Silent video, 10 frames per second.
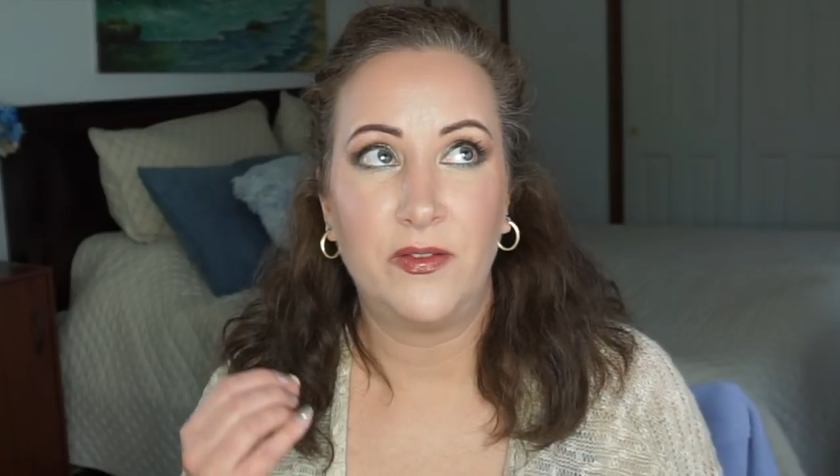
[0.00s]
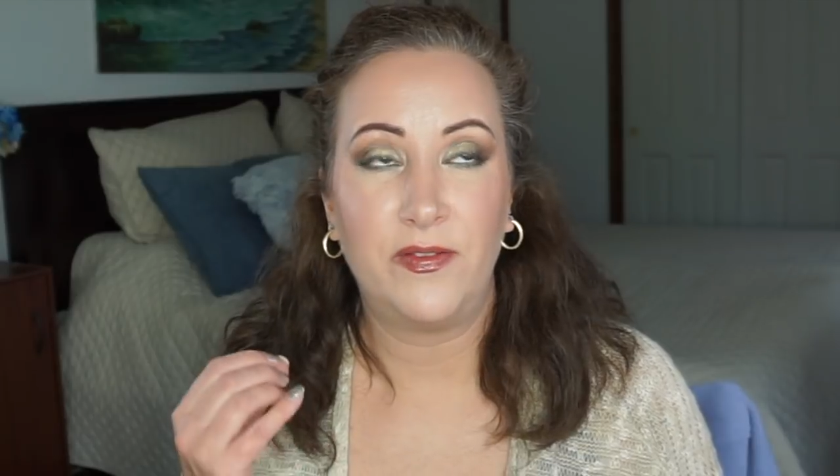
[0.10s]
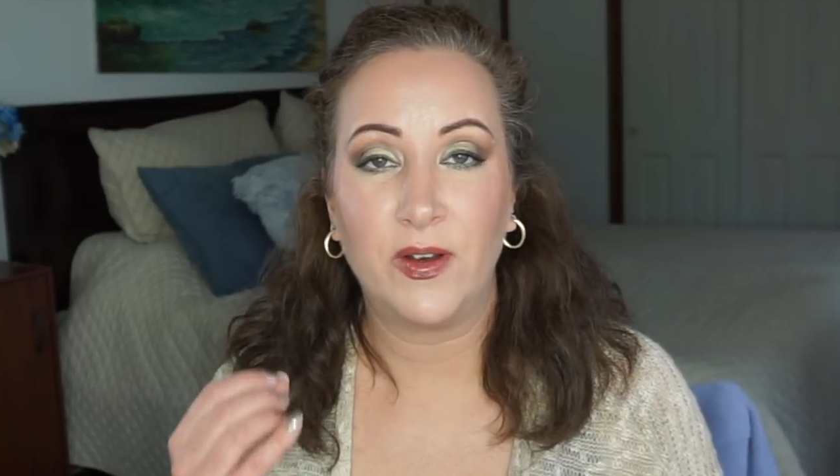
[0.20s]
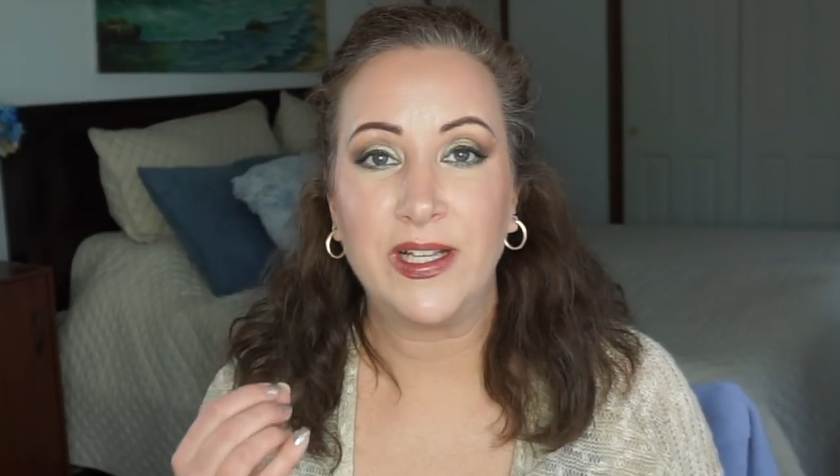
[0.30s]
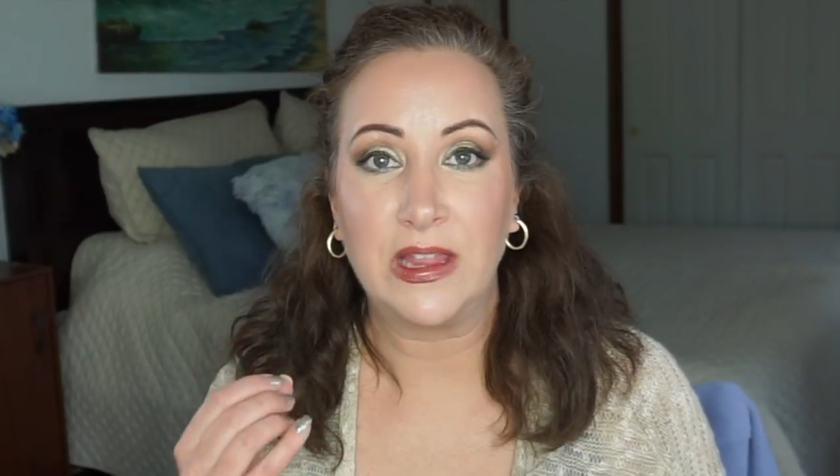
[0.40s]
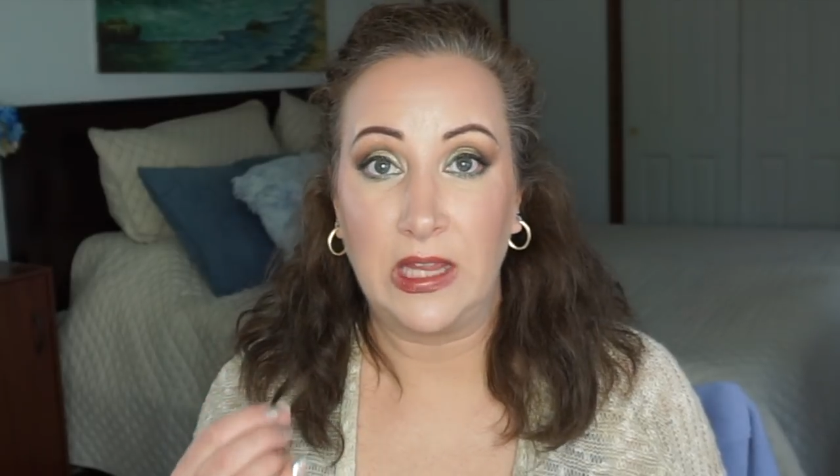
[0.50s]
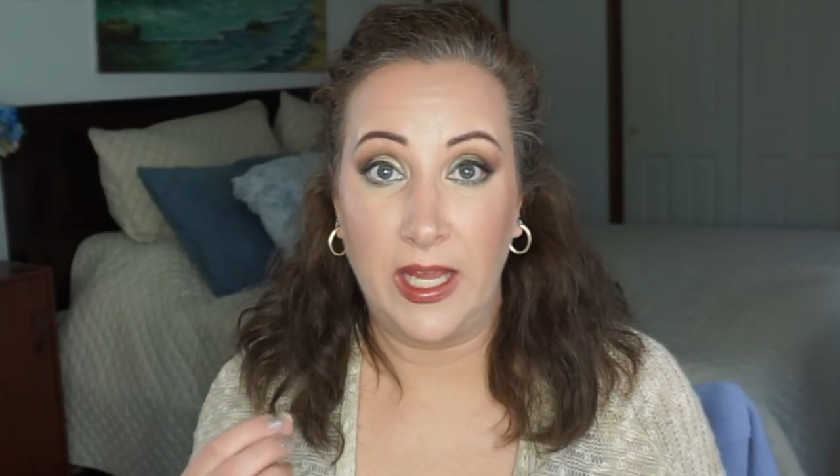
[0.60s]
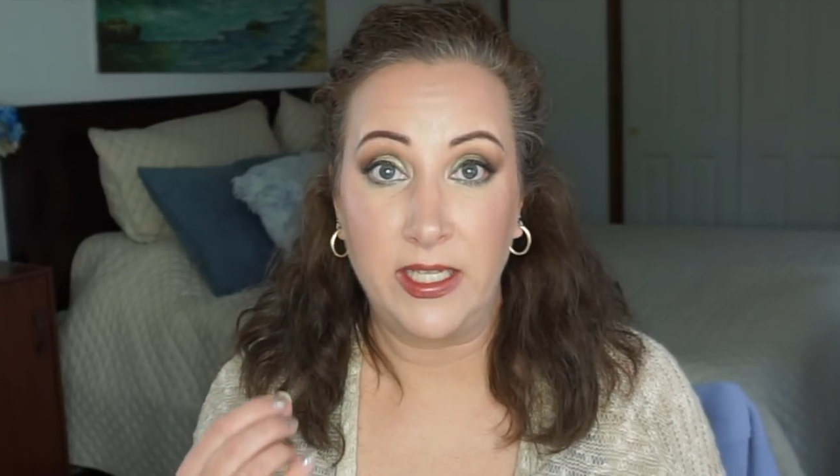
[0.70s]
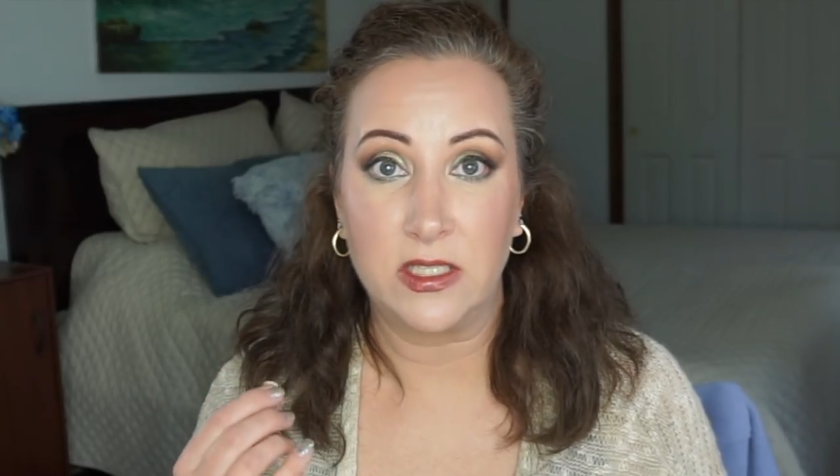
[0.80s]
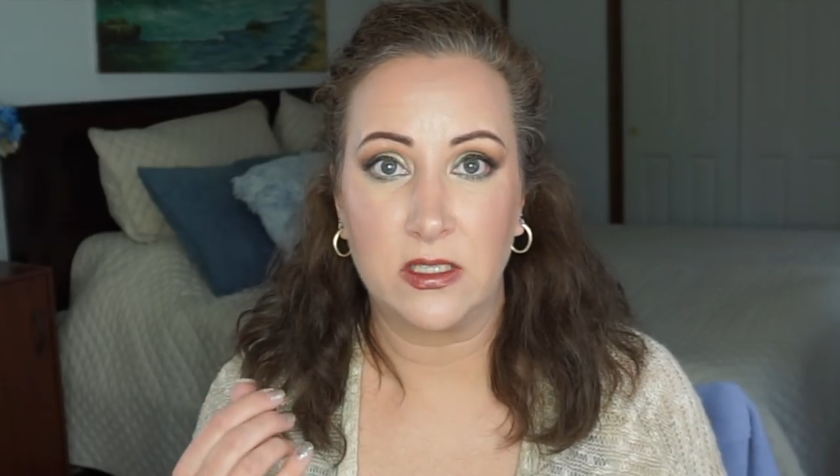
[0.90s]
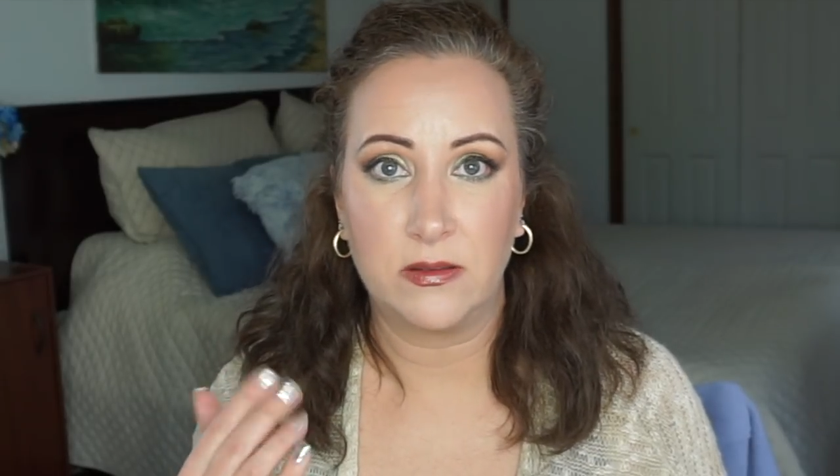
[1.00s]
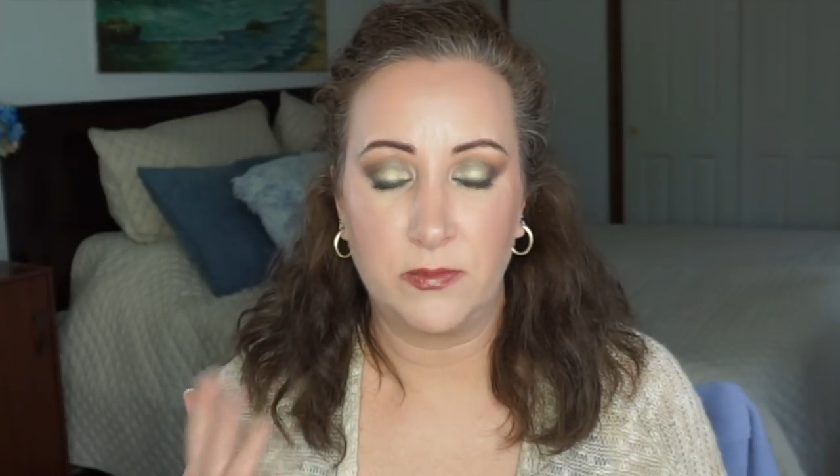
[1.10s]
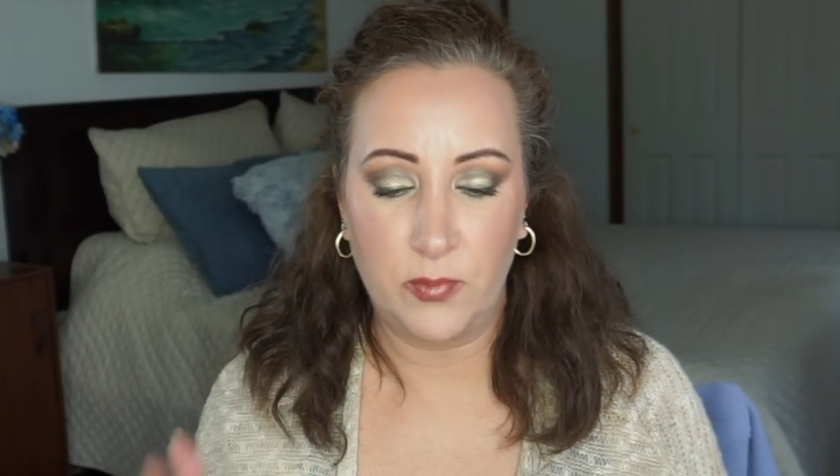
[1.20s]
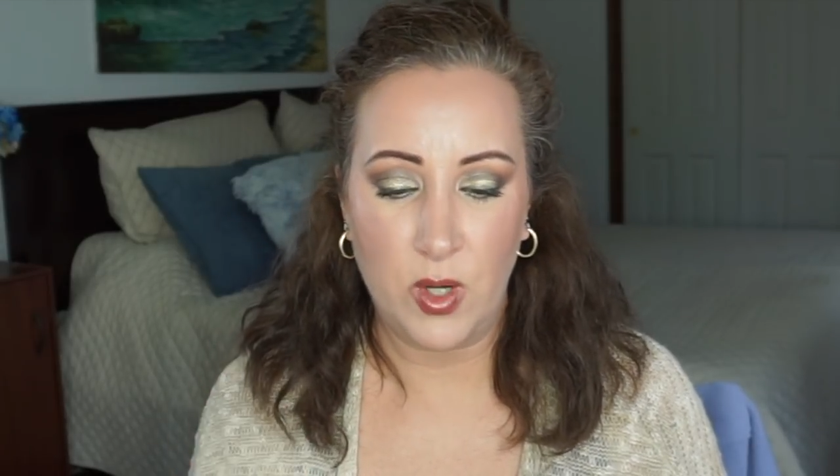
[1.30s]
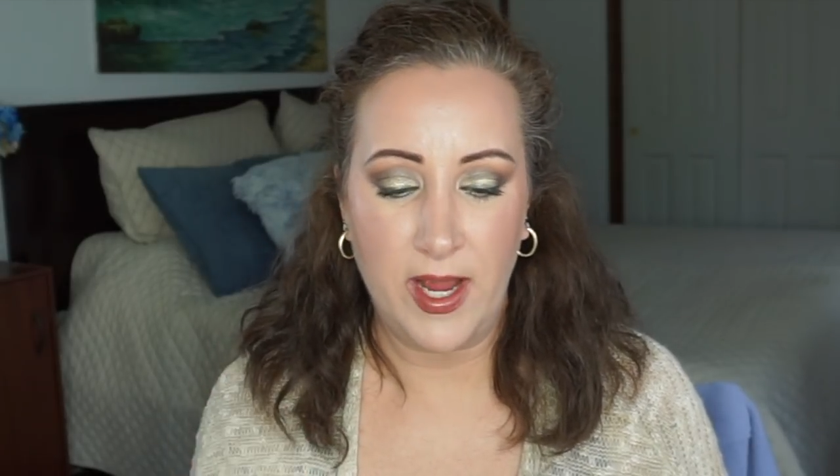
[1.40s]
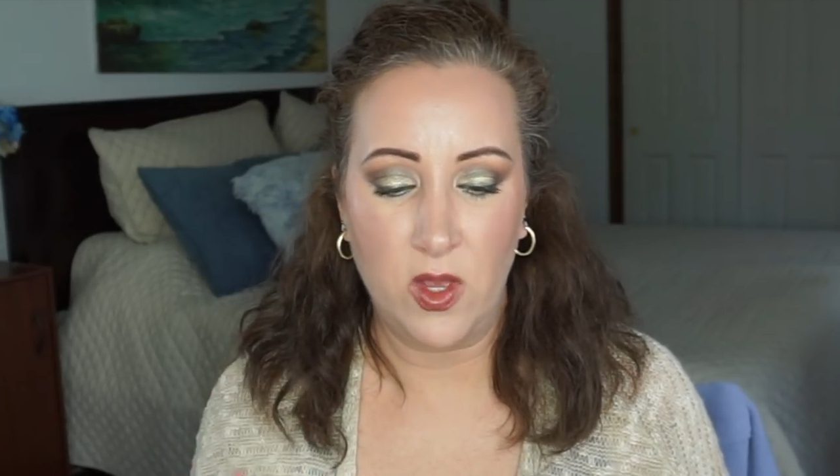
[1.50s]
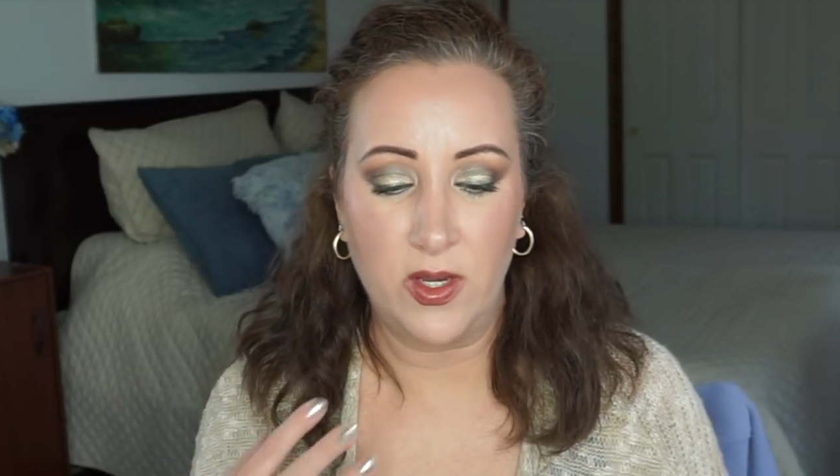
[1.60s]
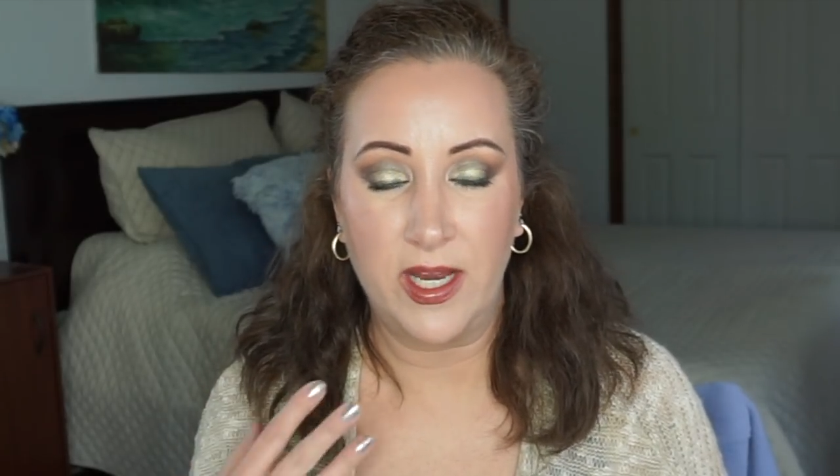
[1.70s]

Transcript: very light brown,